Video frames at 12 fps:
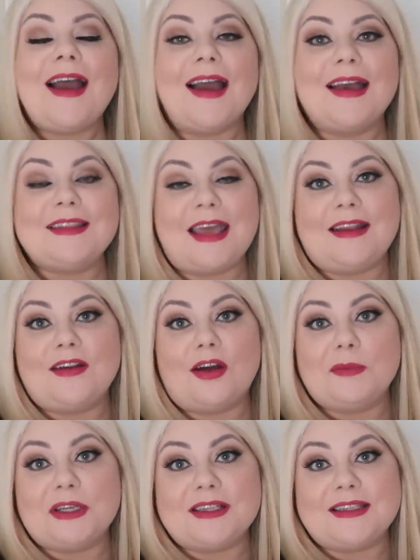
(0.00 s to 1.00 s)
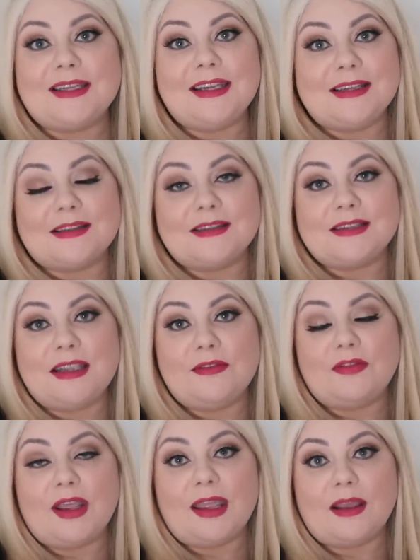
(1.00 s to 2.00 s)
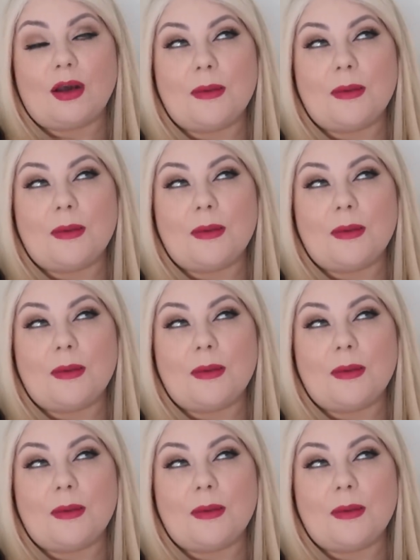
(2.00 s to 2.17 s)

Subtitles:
And then I'm going to see Lisa this evening.